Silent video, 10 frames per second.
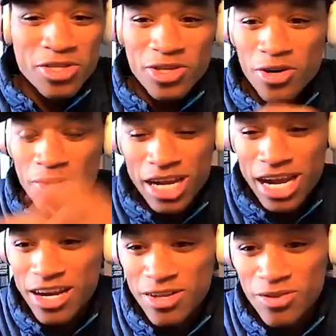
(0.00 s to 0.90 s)
So
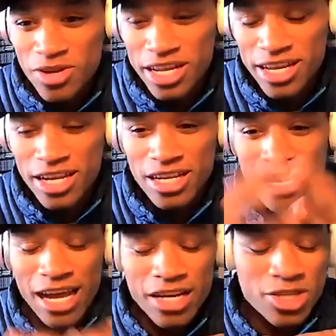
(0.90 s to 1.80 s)
kind of looking in
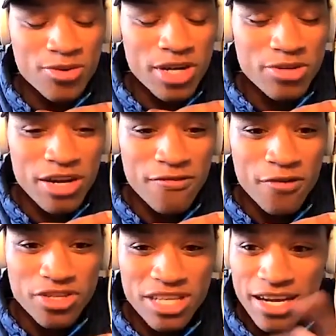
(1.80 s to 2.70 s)
at
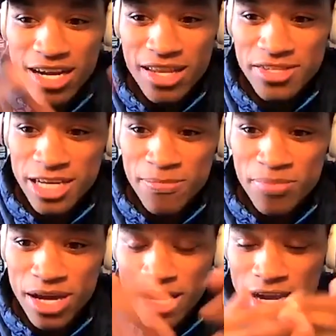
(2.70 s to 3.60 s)
2024, is that kind of the same
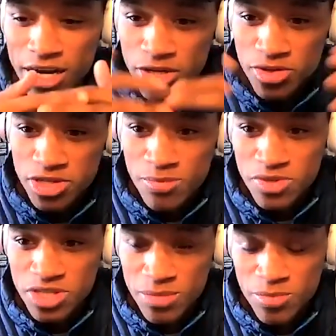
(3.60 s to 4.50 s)
plan, kind of do
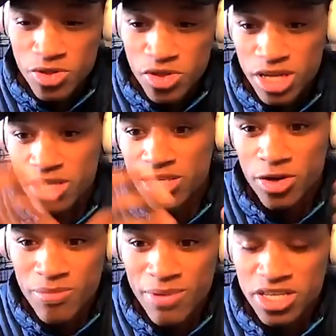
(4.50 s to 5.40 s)
some similar things? I know
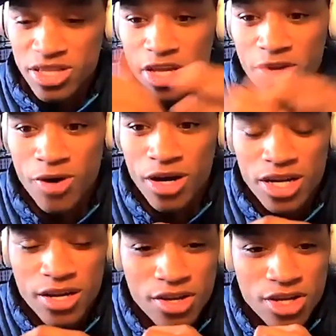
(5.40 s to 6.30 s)
you mentioned that you wanted
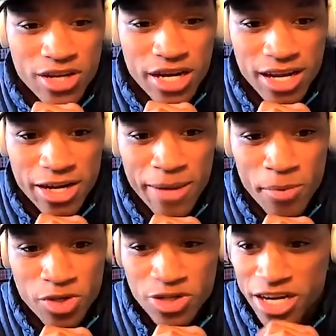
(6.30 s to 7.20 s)
to try to get a
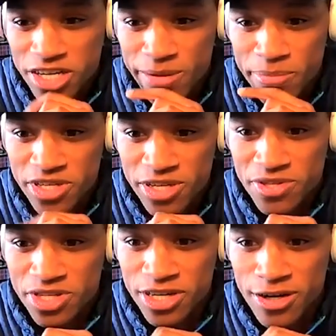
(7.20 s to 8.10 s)
couple of track championships
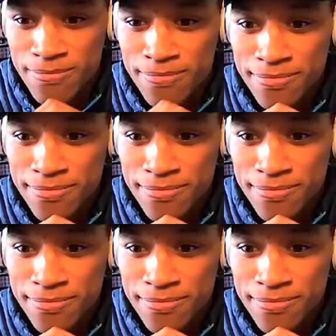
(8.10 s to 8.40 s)
this year.